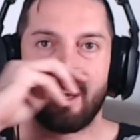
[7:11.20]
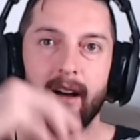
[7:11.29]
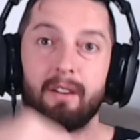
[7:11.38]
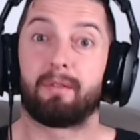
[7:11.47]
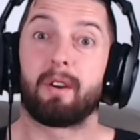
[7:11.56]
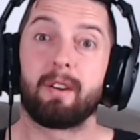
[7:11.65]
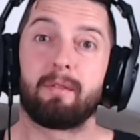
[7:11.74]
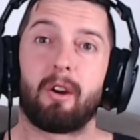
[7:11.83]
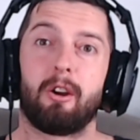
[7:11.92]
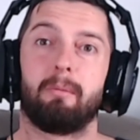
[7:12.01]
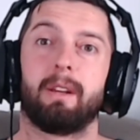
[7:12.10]
free
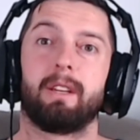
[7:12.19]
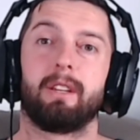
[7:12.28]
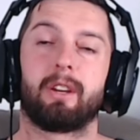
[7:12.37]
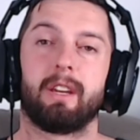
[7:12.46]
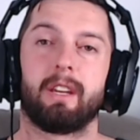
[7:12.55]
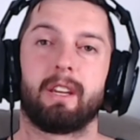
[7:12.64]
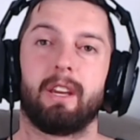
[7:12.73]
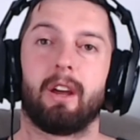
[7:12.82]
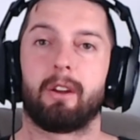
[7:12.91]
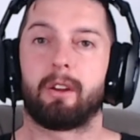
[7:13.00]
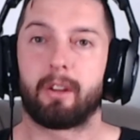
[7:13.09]
roam and you can, you
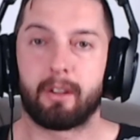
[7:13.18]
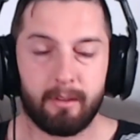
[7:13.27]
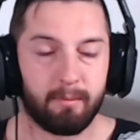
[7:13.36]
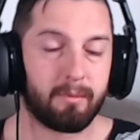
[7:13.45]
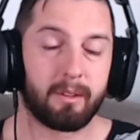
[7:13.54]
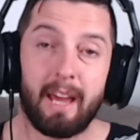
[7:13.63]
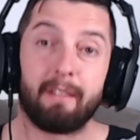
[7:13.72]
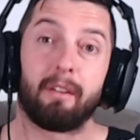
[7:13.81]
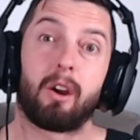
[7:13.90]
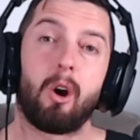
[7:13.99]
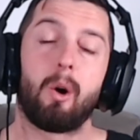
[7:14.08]
know,
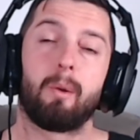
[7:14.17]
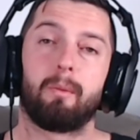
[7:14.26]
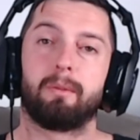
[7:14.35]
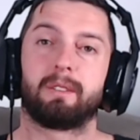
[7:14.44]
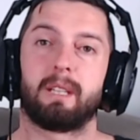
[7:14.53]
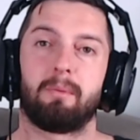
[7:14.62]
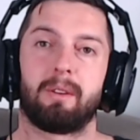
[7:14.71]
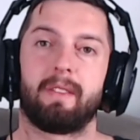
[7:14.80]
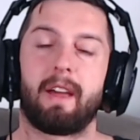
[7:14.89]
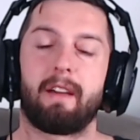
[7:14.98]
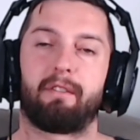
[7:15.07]
have a co-op with
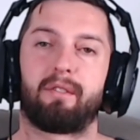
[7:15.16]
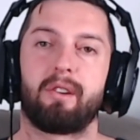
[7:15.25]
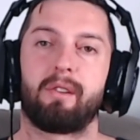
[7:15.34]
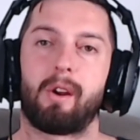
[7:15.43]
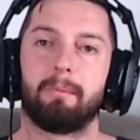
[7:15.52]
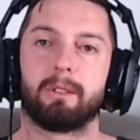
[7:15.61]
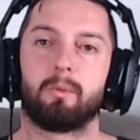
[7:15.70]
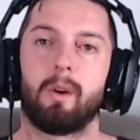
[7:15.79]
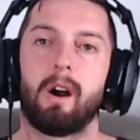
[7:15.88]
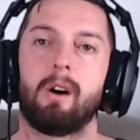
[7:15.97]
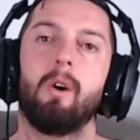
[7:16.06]
someone in that free roam as
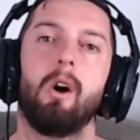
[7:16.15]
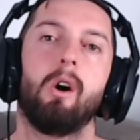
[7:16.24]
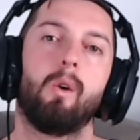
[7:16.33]
well,